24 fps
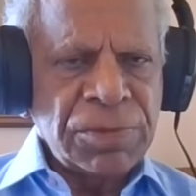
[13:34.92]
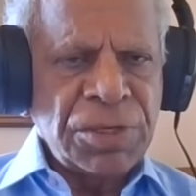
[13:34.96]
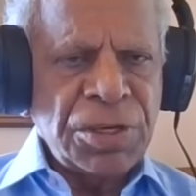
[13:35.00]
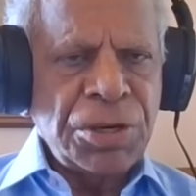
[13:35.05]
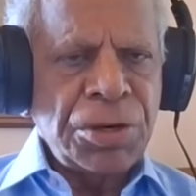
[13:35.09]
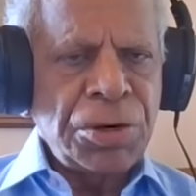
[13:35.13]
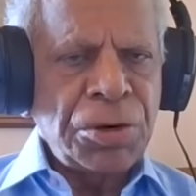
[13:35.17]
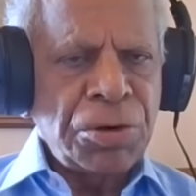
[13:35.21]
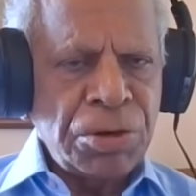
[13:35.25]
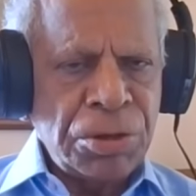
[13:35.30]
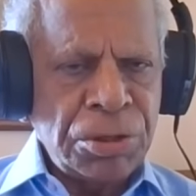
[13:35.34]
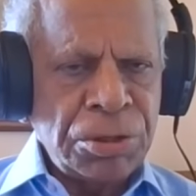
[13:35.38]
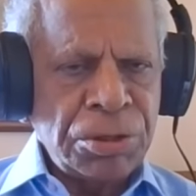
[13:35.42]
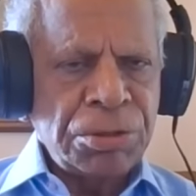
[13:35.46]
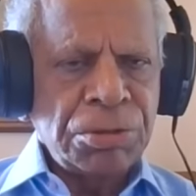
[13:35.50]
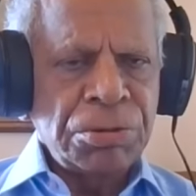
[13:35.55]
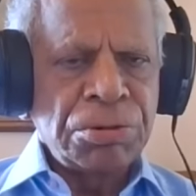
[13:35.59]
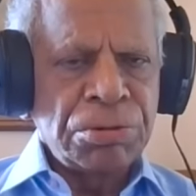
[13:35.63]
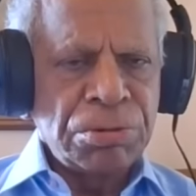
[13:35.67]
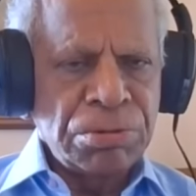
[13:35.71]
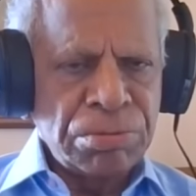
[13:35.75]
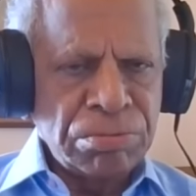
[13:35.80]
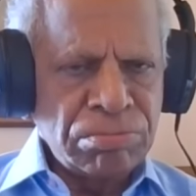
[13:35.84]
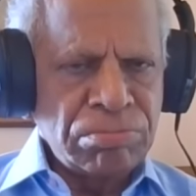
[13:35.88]
you know,
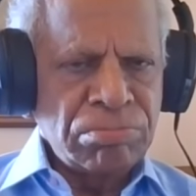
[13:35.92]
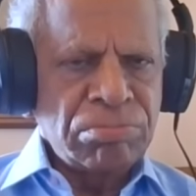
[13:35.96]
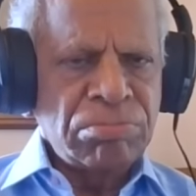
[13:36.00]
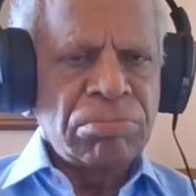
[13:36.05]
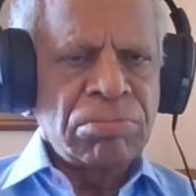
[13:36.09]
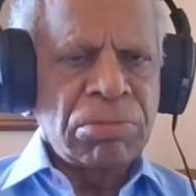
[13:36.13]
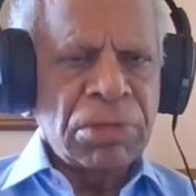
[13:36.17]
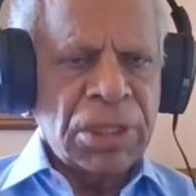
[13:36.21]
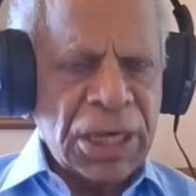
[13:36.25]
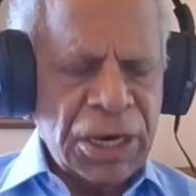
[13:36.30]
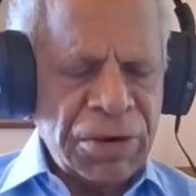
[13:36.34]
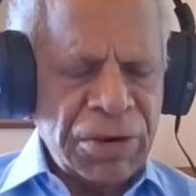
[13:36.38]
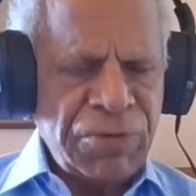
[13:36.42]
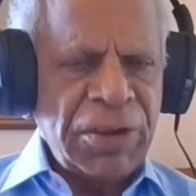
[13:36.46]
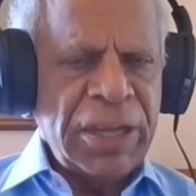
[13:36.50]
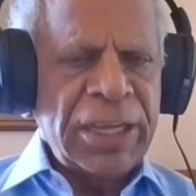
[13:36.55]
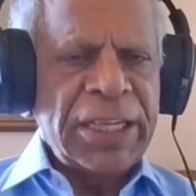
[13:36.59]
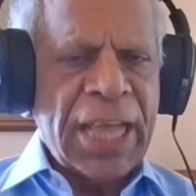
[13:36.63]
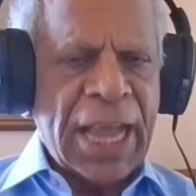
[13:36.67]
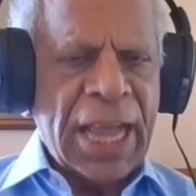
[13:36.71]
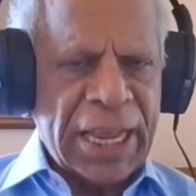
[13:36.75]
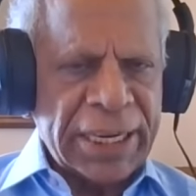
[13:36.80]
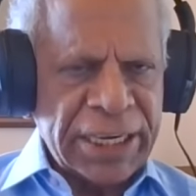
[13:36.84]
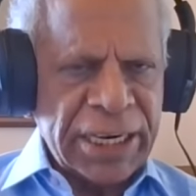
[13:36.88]
to
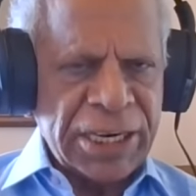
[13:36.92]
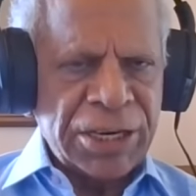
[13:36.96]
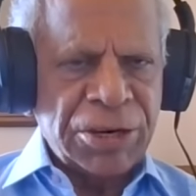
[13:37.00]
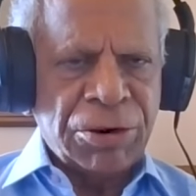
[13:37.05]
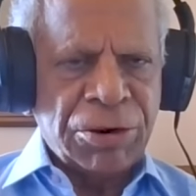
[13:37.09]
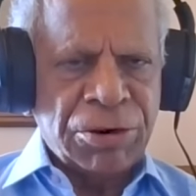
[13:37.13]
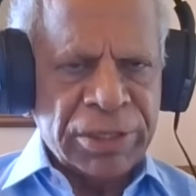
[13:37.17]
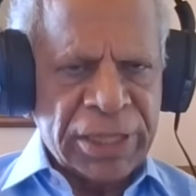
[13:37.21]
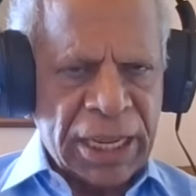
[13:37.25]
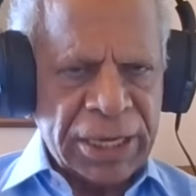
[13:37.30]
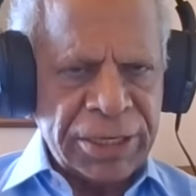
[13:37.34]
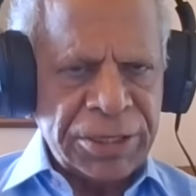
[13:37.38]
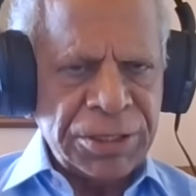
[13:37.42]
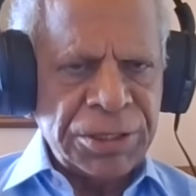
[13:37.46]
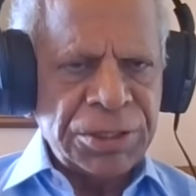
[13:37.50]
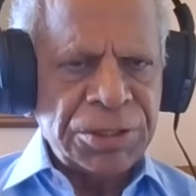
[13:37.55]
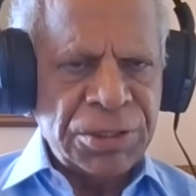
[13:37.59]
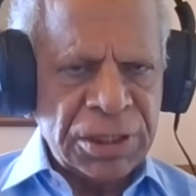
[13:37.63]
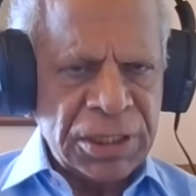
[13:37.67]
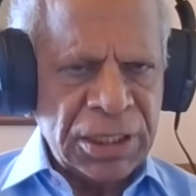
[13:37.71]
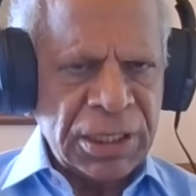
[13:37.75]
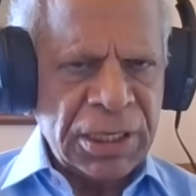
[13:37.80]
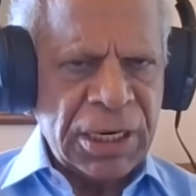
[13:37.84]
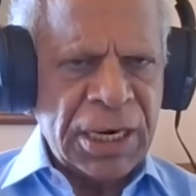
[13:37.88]
convey that and all that. You
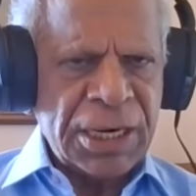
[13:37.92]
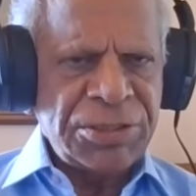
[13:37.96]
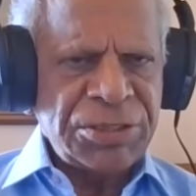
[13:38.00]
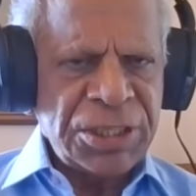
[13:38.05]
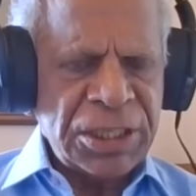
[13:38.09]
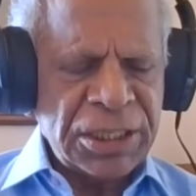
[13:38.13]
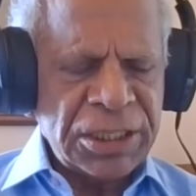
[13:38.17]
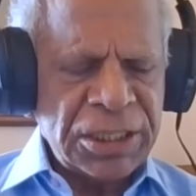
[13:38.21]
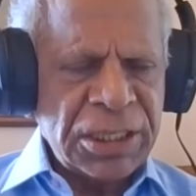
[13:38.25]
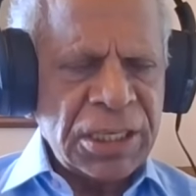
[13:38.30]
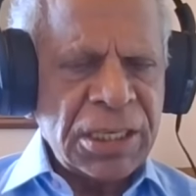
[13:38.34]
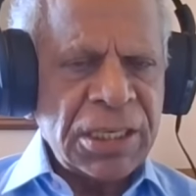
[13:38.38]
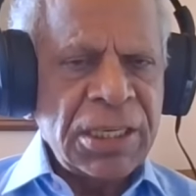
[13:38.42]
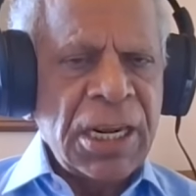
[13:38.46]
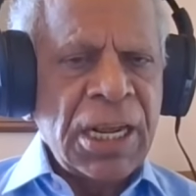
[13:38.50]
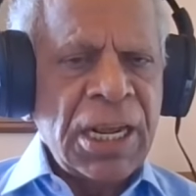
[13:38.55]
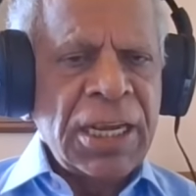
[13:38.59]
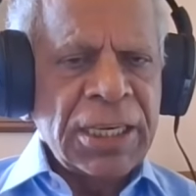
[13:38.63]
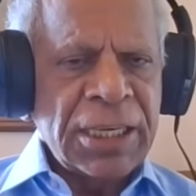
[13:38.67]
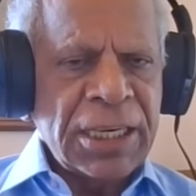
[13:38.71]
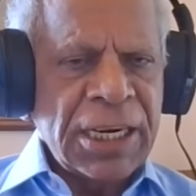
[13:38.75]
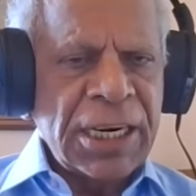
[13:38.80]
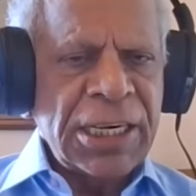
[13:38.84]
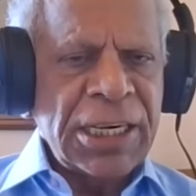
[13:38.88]
know, there are certain
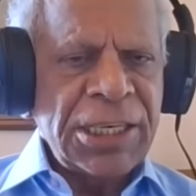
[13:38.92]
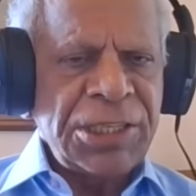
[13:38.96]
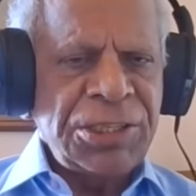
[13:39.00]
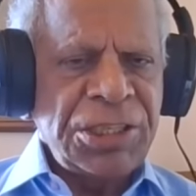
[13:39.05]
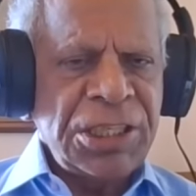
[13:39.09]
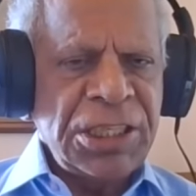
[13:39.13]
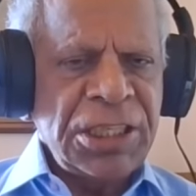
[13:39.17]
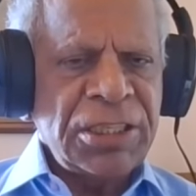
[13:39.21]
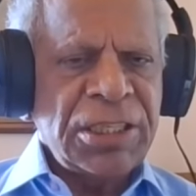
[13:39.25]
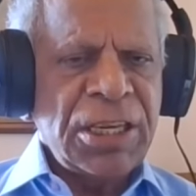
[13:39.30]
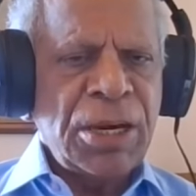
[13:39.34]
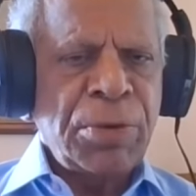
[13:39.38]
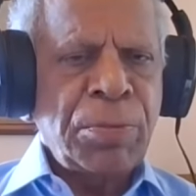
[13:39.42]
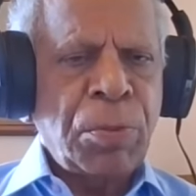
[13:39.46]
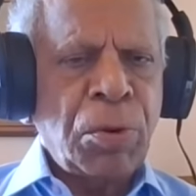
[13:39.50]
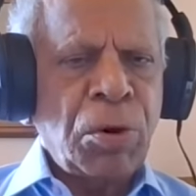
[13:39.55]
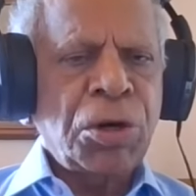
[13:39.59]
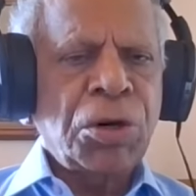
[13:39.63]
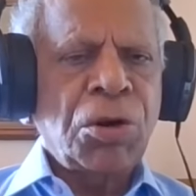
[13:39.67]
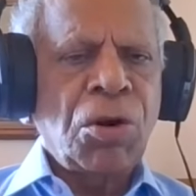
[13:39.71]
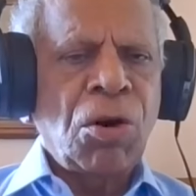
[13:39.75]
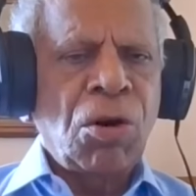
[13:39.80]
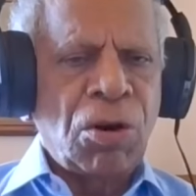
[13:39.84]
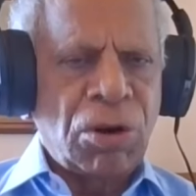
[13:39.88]
courtesies and
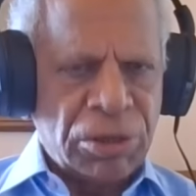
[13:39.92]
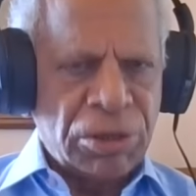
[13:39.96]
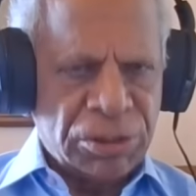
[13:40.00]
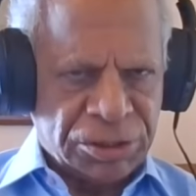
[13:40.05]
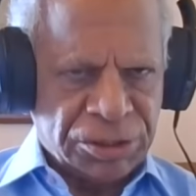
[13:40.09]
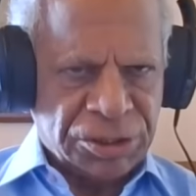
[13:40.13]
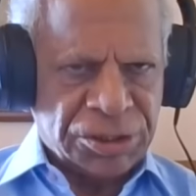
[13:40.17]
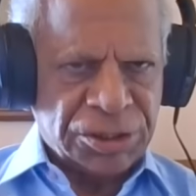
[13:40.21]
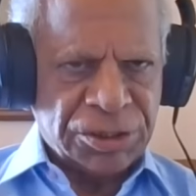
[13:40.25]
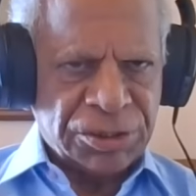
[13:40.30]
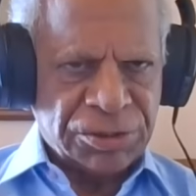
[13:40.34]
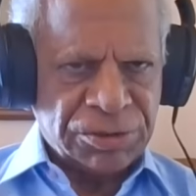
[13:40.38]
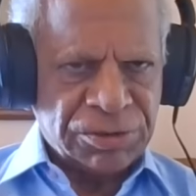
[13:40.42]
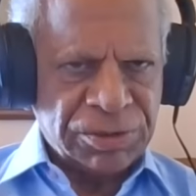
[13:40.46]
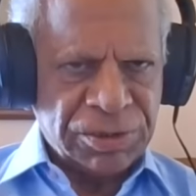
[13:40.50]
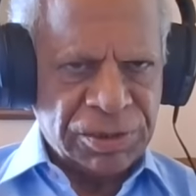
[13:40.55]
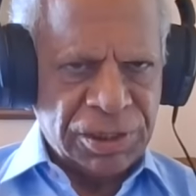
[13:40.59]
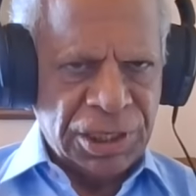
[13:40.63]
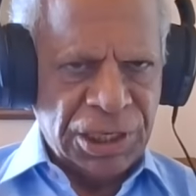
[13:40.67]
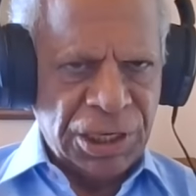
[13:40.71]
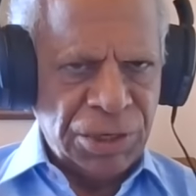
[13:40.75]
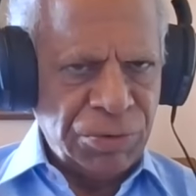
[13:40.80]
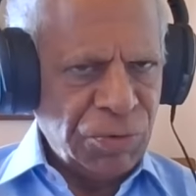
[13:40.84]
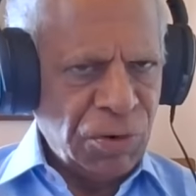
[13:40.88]
protocols
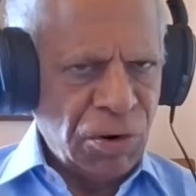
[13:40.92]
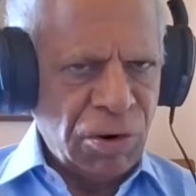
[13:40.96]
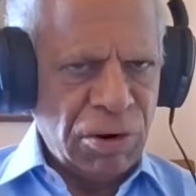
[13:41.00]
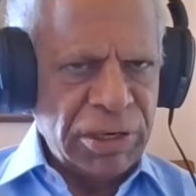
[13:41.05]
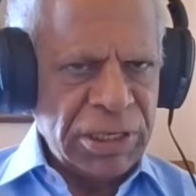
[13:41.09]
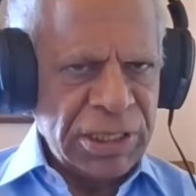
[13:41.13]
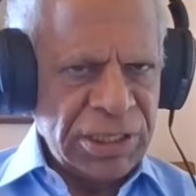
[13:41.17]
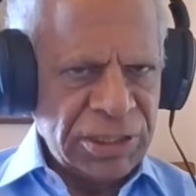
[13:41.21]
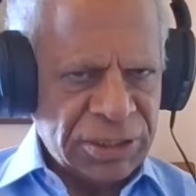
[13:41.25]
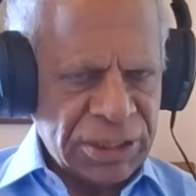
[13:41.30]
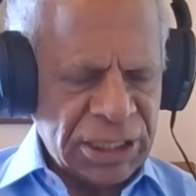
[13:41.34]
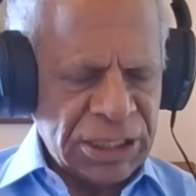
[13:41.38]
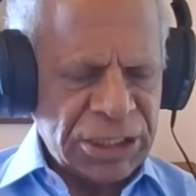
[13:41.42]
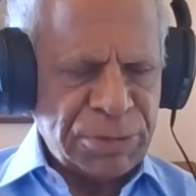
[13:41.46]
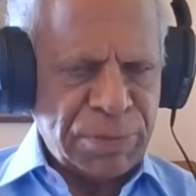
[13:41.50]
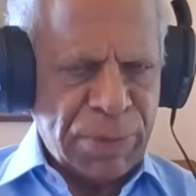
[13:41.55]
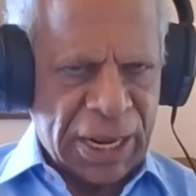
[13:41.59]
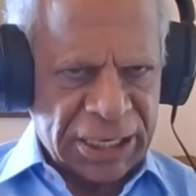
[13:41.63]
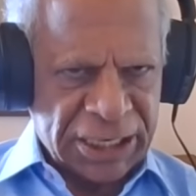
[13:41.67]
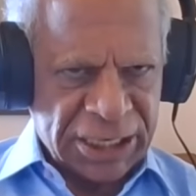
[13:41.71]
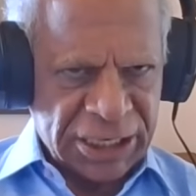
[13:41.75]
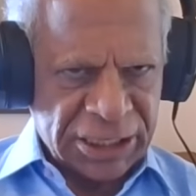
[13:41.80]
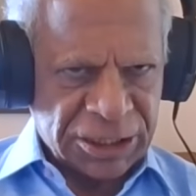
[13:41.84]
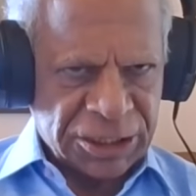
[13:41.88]
involved in such
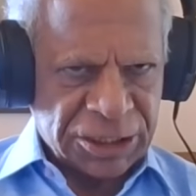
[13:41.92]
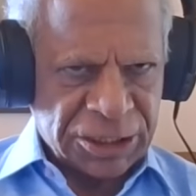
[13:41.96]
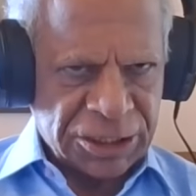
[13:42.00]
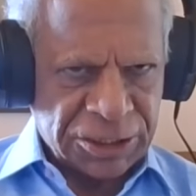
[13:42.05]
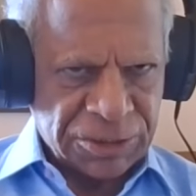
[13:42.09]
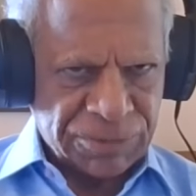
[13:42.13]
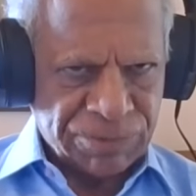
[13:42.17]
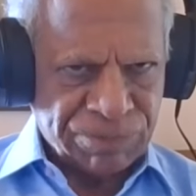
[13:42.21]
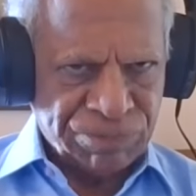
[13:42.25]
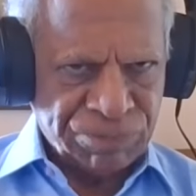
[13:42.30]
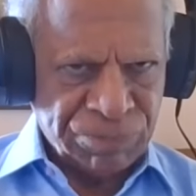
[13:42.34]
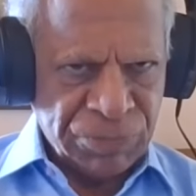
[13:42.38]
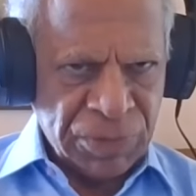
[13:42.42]
matters.